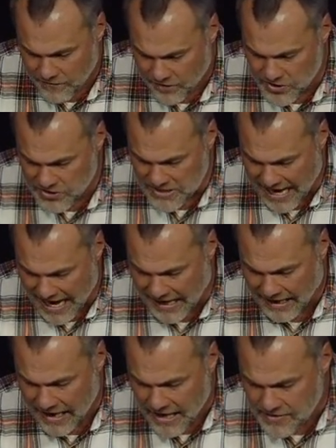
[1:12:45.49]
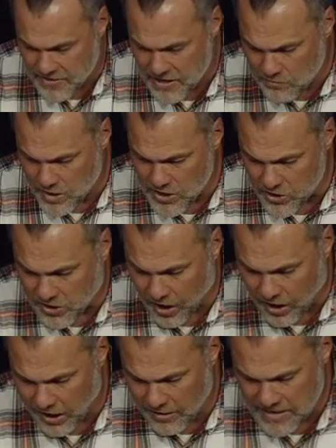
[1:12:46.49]
Verse 9, then when you
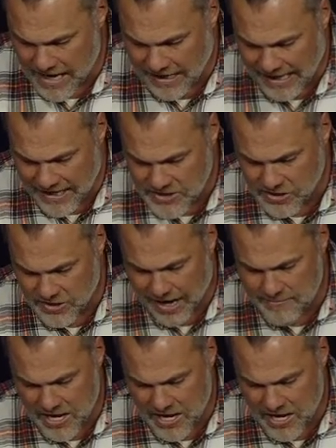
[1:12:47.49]
call on me, I'll answer.